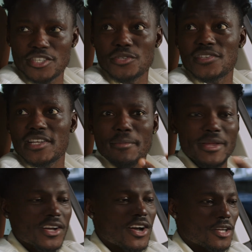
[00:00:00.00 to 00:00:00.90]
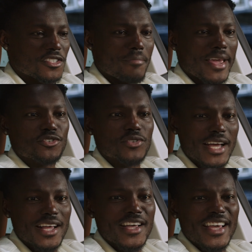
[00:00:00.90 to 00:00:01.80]
using them in a car to make sure
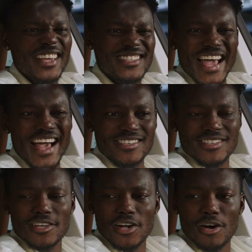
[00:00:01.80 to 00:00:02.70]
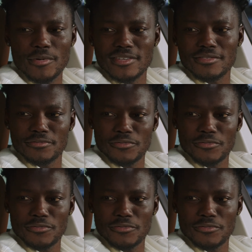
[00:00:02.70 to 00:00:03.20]
that it's as carbon,